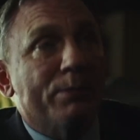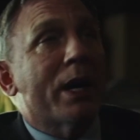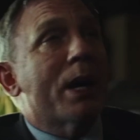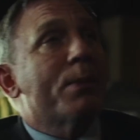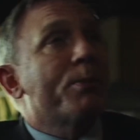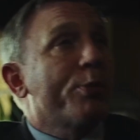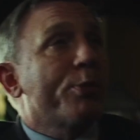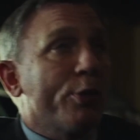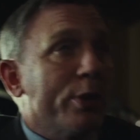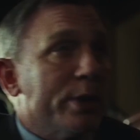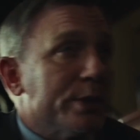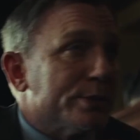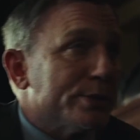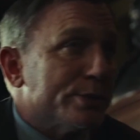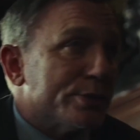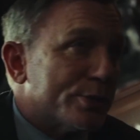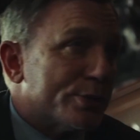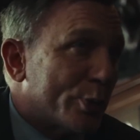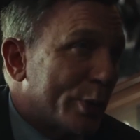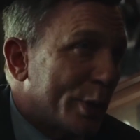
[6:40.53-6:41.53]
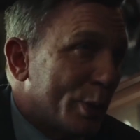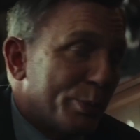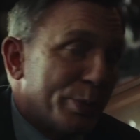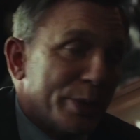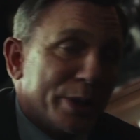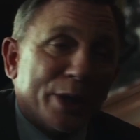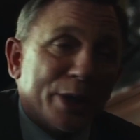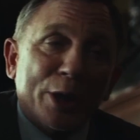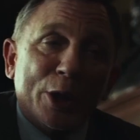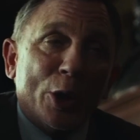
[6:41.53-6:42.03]
Blanc has been
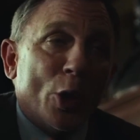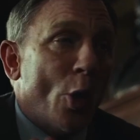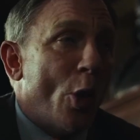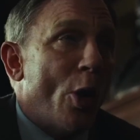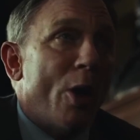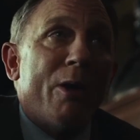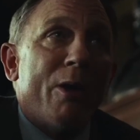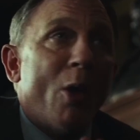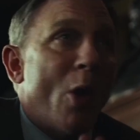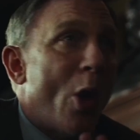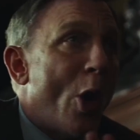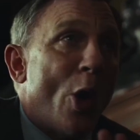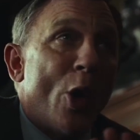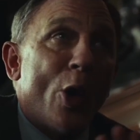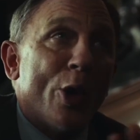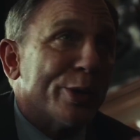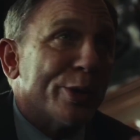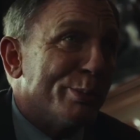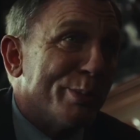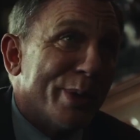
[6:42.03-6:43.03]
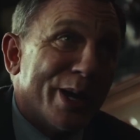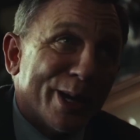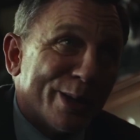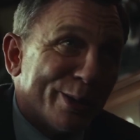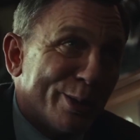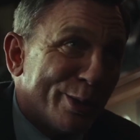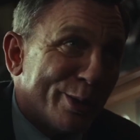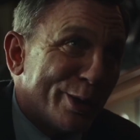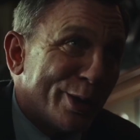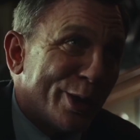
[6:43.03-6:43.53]
hired by an unknown party to
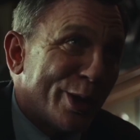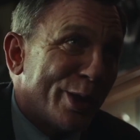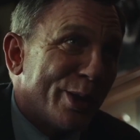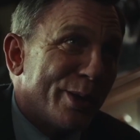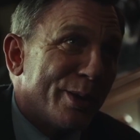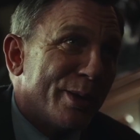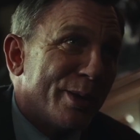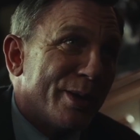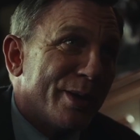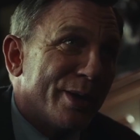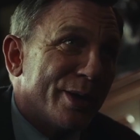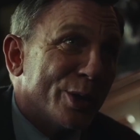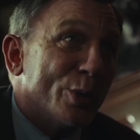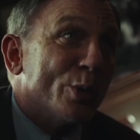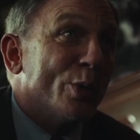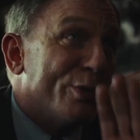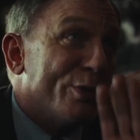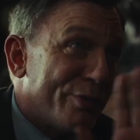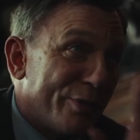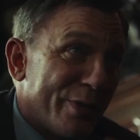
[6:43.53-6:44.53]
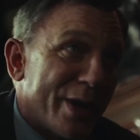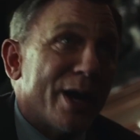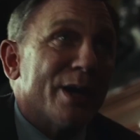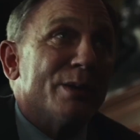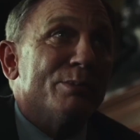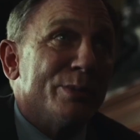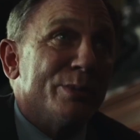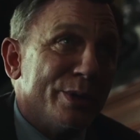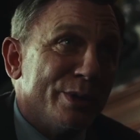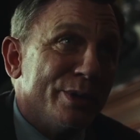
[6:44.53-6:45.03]
reinvestigate the case and
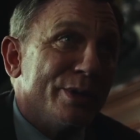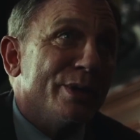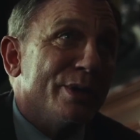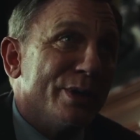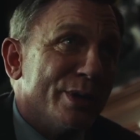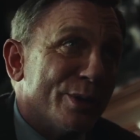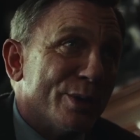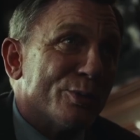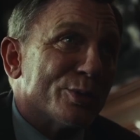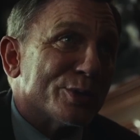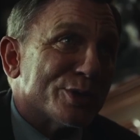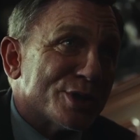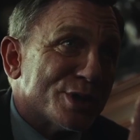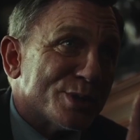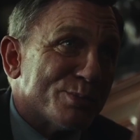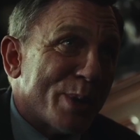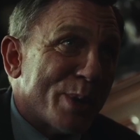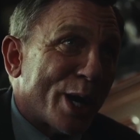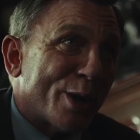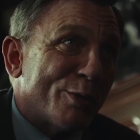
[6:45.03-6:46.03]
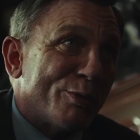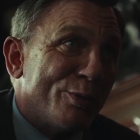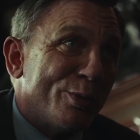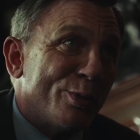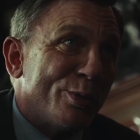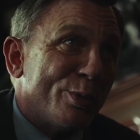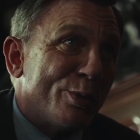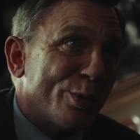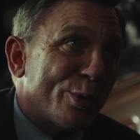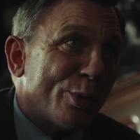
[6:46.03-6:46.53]
observe the truth. He
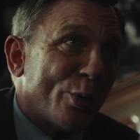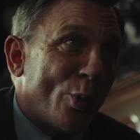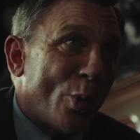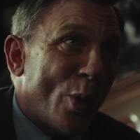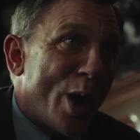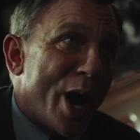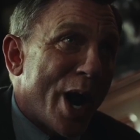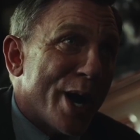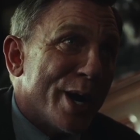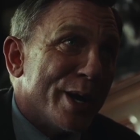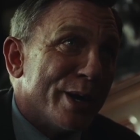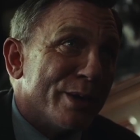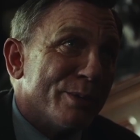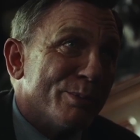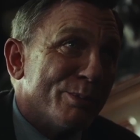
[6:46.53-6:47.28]
asks about Marta.